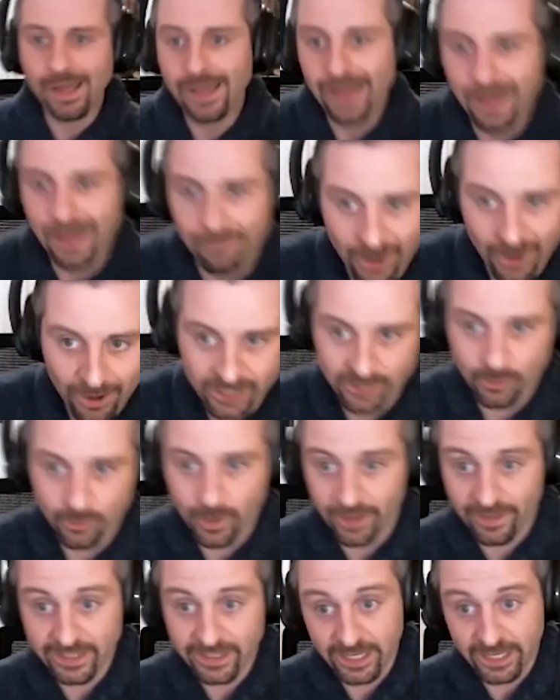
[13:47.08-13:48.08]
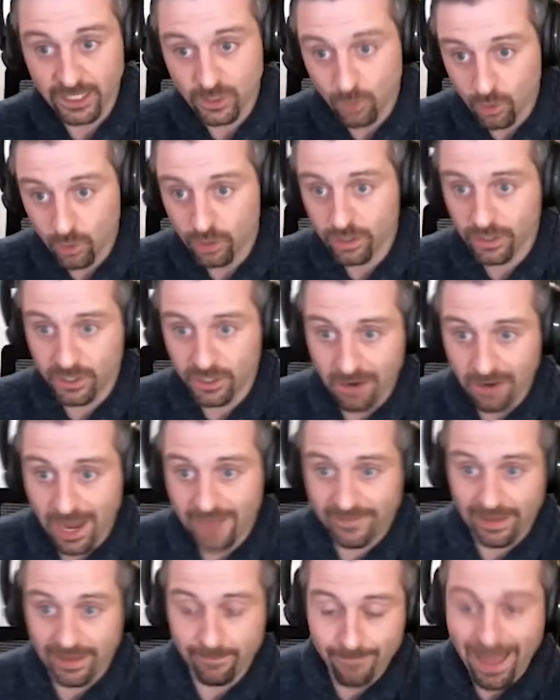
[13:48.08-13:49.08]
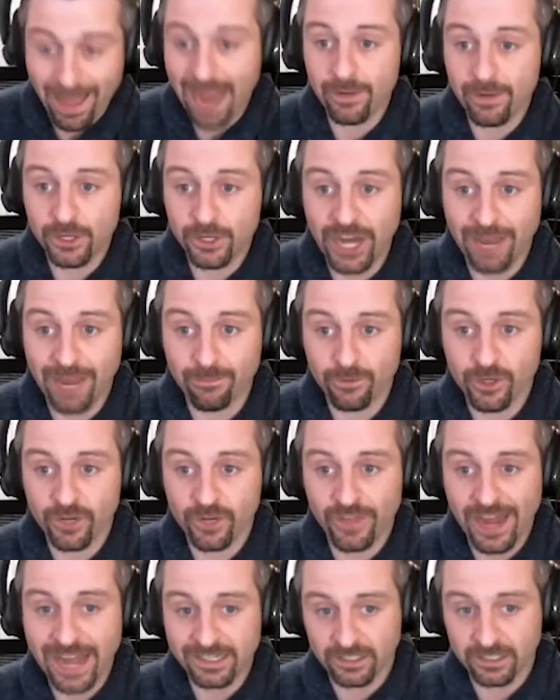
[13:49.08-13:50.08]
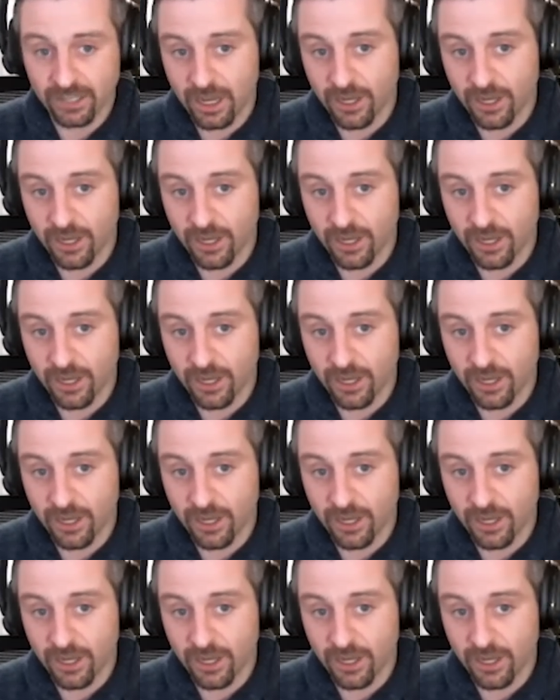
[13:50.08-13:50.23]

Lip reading: Because of the way these things work, you have a magma chamber that has a